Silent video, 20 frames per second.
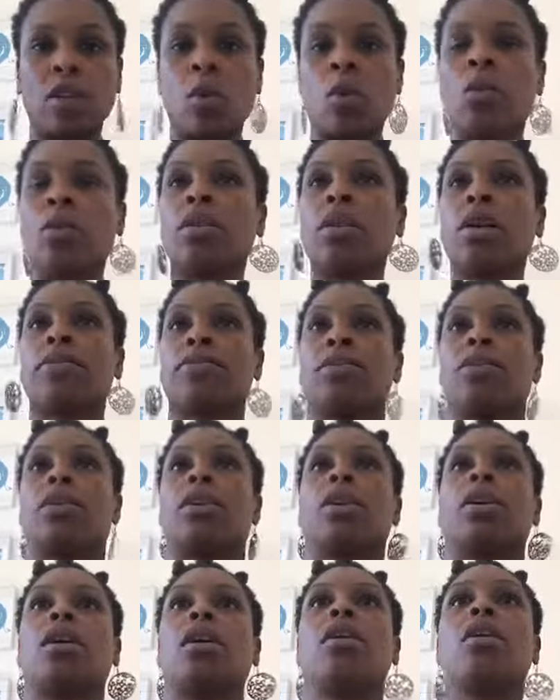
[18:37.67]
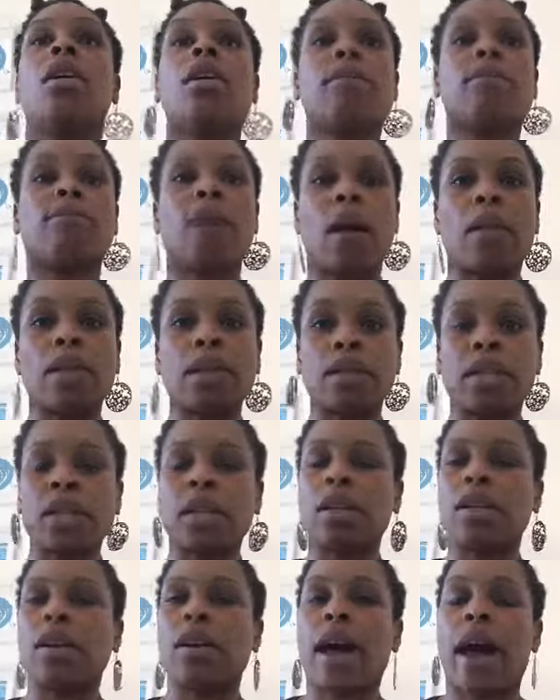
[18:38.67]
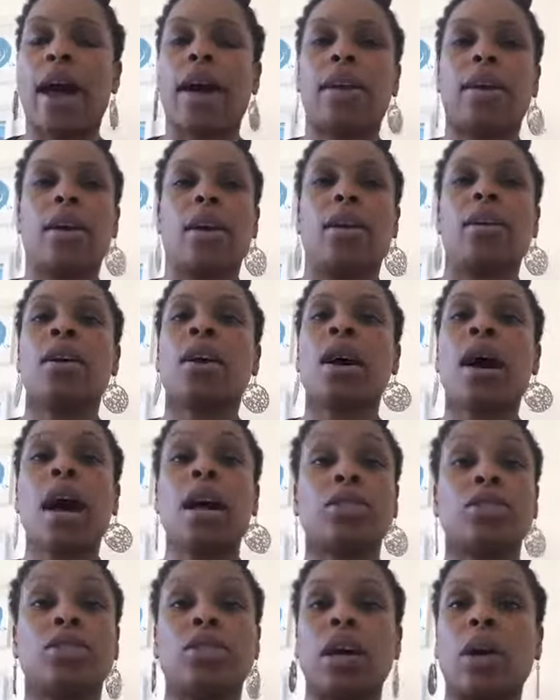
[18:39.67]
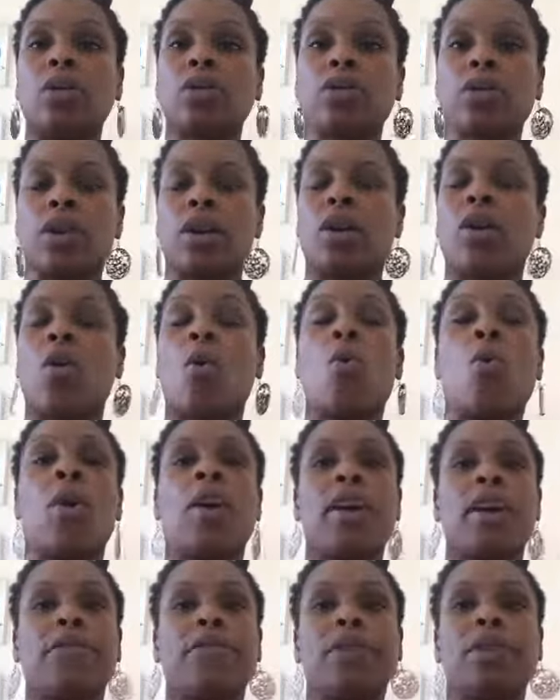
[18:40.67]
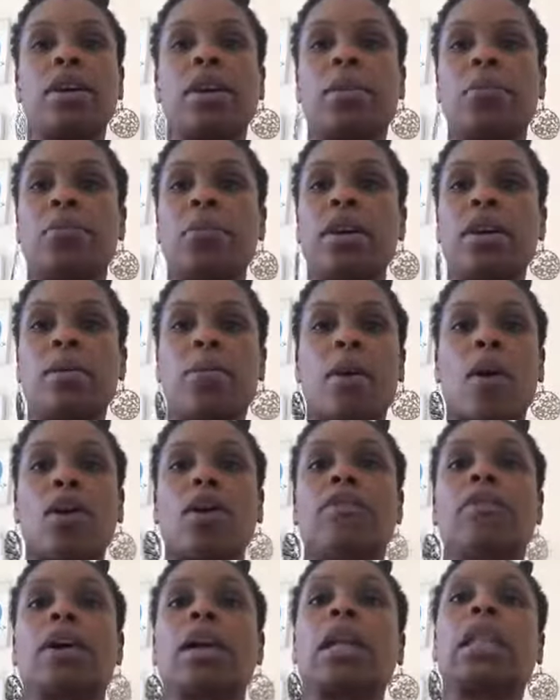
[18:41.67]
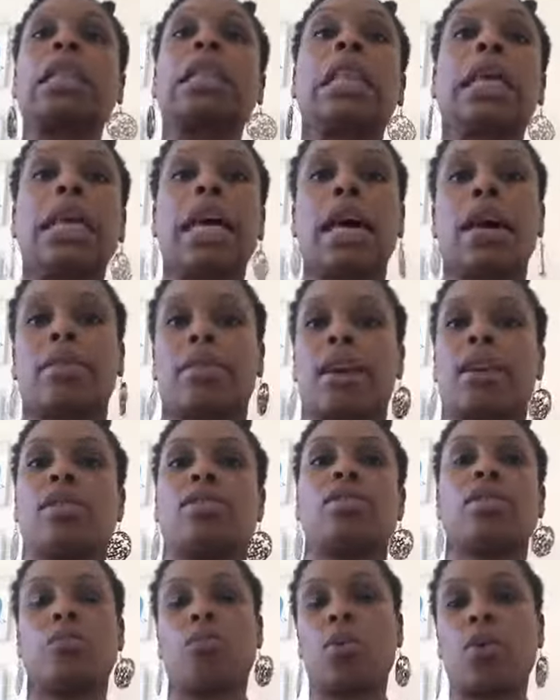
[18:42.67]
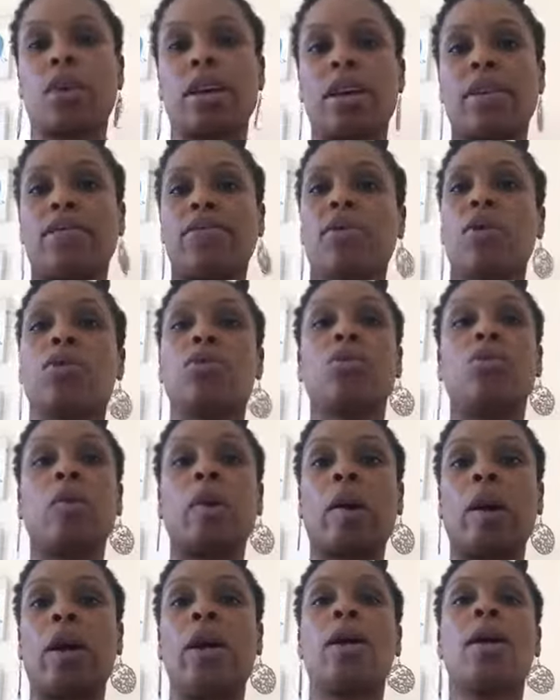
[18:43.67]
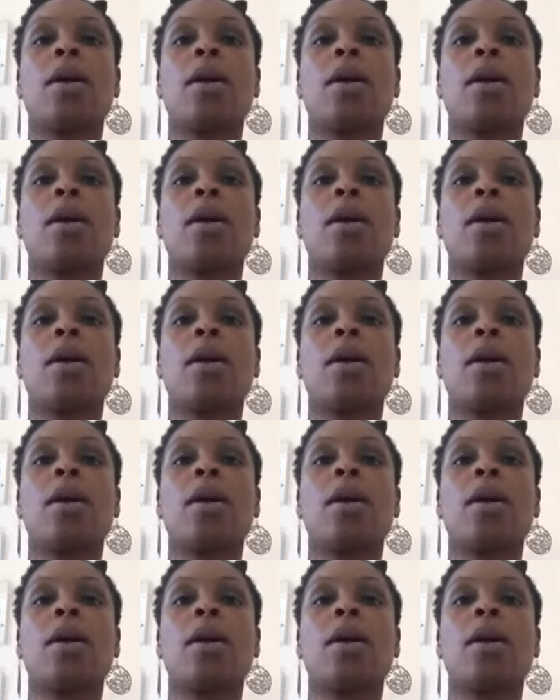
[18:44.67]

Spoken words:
or if you're going to volunteer at a shelter, or if you're going to be a part of a clinic that is supporting folk who are